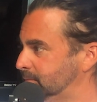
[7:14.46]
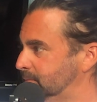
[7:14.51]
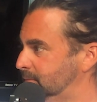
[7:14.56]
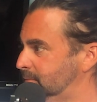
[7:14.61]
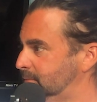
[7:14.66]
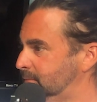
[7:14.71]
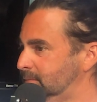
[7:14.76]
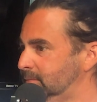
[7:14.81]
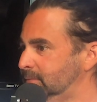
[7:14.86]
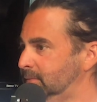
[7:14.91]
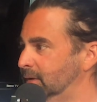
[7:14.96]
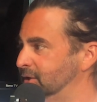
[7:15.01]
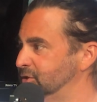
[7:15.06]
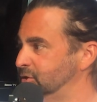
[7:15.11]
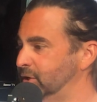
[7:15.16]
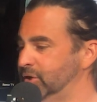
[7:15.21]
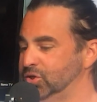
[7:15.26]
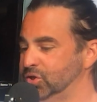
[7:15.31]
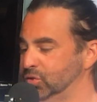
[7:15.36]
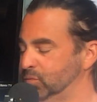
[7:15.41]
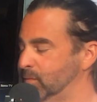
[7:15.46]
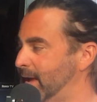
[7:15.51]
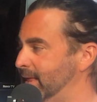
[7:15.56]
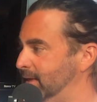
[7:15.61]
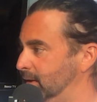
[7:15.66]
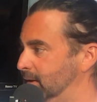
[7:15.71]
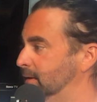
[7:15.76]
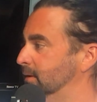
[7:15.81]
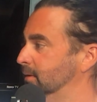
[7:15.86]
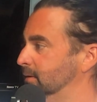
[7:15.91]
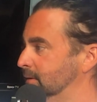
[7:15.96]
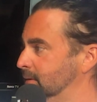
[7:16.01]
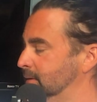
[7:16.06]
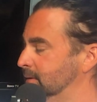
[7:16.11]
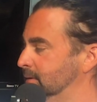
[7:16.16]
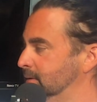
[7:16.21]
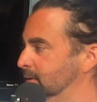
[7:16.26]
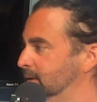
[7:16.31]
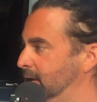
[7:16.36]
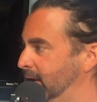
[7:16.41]
And so you just rather
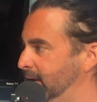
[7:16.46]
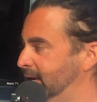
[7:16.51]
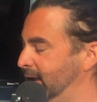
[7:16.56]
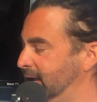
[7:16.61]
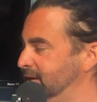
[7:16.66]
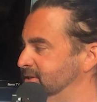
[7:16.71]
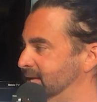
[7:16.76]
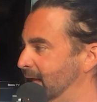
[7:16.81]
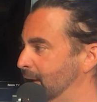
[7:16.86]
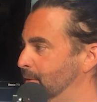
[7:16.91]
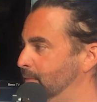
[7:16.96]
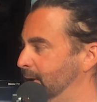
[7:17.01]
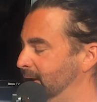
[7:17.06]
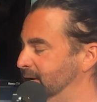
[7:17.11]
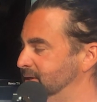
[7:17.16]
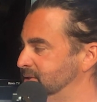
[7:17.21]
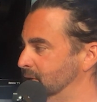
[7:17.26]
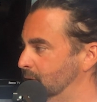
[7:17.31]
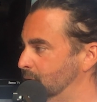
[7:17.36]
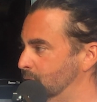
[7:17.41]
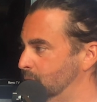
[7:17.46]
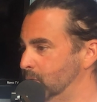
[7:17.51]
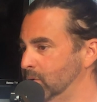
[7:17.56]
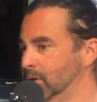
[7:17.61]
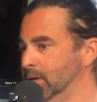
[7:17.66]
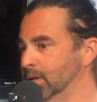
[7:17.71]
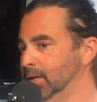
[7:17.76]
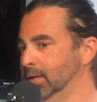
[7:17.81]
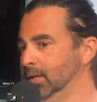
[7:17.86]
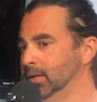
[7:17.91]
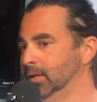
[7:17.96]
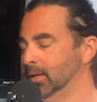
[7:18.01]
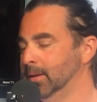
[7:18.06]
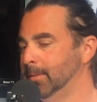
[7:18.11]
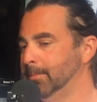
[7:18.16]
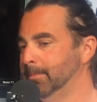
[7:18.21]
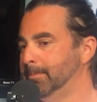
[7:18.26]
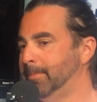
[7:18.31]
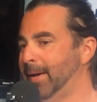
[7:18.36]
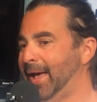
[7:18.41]
engage that way. So
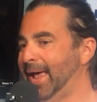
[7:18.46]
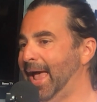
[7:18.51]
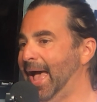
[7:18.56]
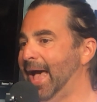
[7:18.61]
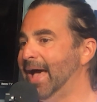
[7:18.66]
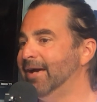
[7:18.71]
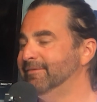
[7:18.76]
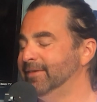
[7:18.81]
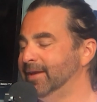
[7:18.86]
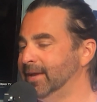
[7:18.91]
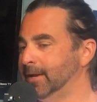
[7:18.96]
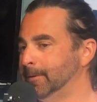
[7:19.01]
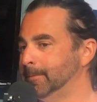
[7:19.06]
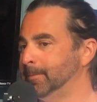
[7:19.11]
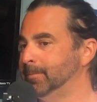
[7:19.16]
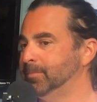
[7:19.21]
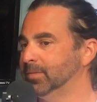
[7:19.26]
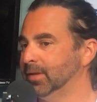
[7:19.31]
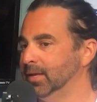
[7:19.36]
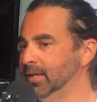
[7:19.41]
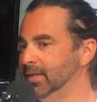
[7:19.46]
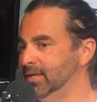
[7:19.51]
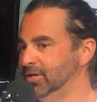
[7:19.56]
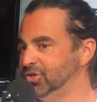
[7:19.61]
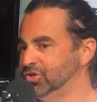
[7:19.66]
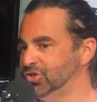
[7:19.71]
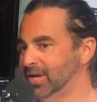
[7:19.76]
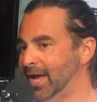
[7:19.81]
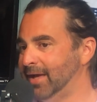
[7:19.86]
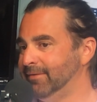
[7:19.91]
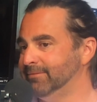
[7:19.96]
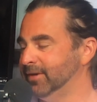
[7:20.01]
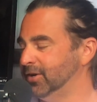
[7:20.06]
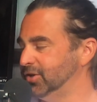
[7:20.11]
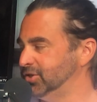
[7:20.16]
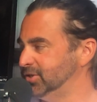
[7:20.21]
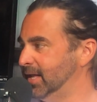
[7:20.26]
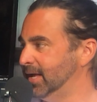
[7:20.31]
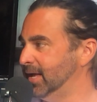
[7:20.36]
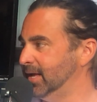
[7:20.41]
by having this chat
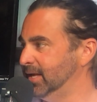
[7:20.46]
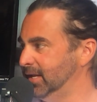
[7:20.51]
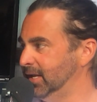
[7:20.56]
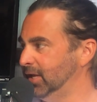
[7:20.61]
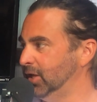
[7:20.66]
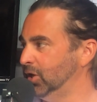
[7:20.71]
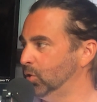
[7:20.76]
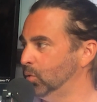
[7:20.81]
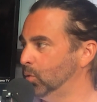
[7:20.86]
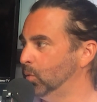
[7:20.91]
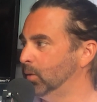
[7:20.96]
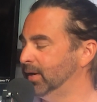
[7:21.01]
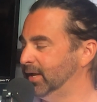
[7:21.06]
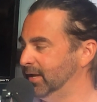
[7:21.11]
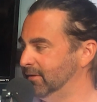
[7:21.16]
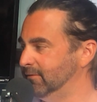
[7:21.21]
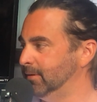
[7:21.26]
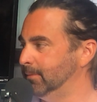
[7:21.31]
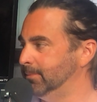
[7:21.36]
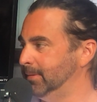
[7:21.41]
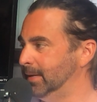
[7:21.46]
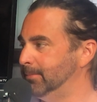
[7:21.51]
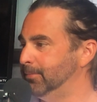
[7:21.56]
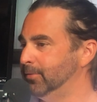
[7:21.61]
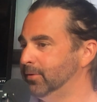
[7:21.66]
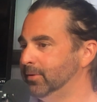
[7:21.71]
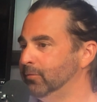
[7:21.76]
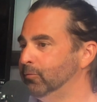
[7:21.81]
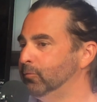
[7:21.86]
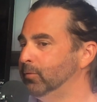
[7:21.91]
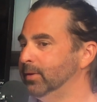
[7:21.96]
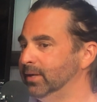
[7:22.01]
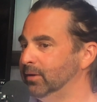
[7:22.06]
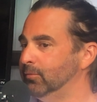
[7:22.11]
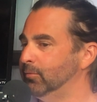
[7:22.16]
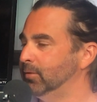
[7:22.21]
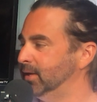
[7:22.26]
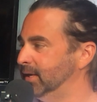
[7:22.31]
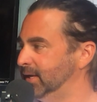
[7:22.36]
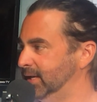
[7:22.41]
functionality, you are giving people a really,
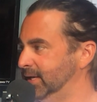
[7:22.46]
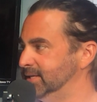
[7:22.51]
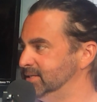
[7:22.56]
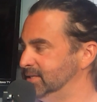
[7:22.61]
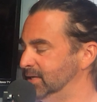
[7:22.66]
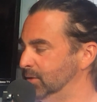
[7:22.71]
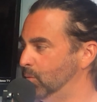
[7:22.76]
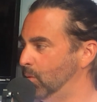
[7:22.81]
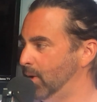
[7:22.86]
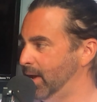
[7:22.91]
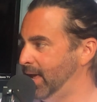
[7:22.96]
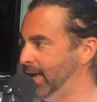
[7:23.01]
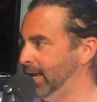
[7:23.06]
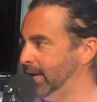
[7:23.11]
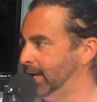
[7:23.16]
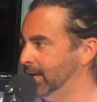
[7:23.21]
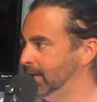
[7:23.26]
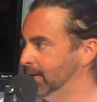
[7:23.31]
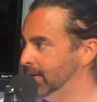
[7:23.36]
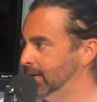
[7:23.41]
really easy way